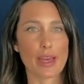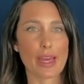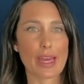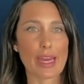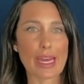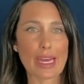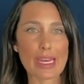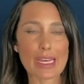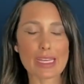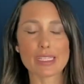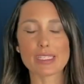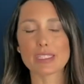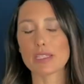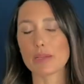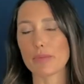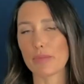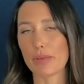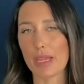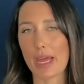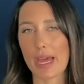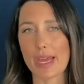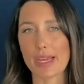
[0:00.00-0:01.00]
Is the
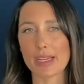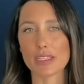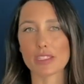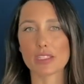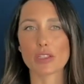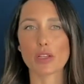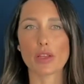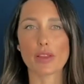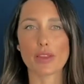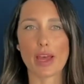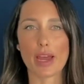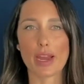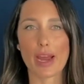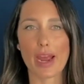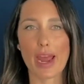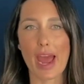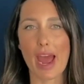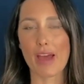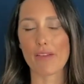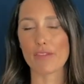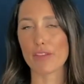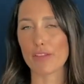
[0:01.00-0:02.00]
place that I
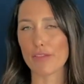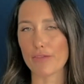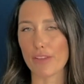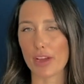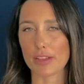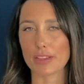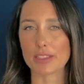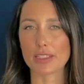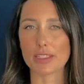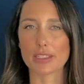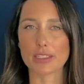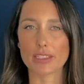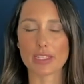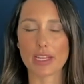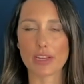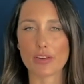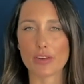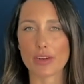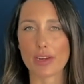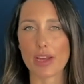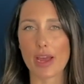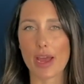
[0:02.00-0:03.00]
have the funds
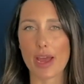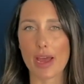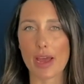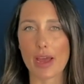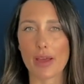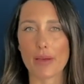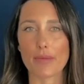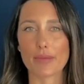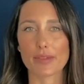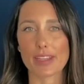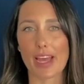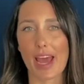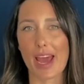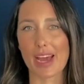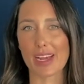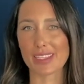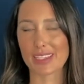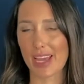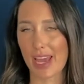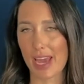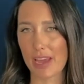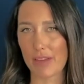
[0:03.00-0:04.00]
considered a
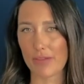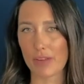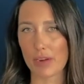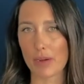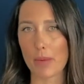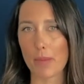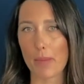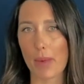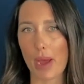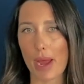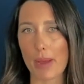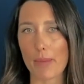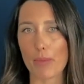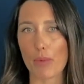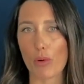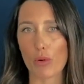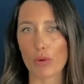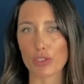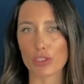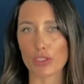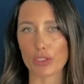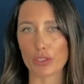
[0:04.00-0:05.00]
tax haven by
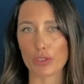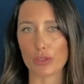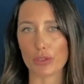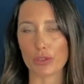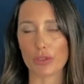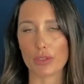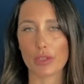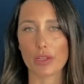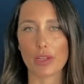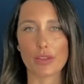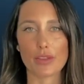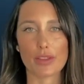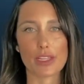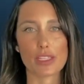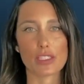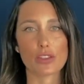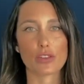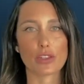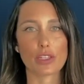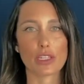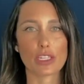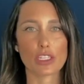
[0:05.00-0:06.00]
Portugal? This
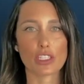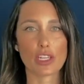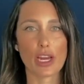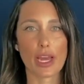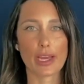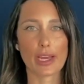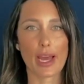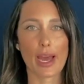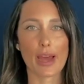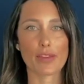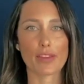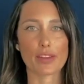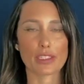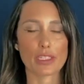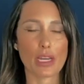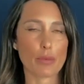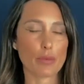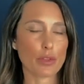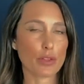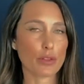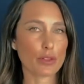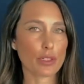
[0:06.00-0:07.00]
you're going to check out the
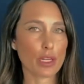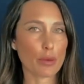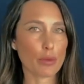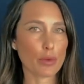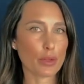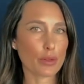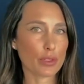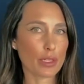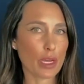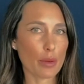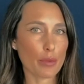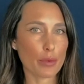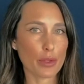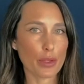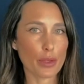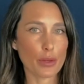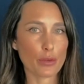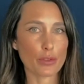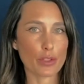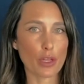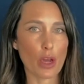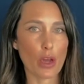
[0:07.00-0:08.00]
www.pwc.pt.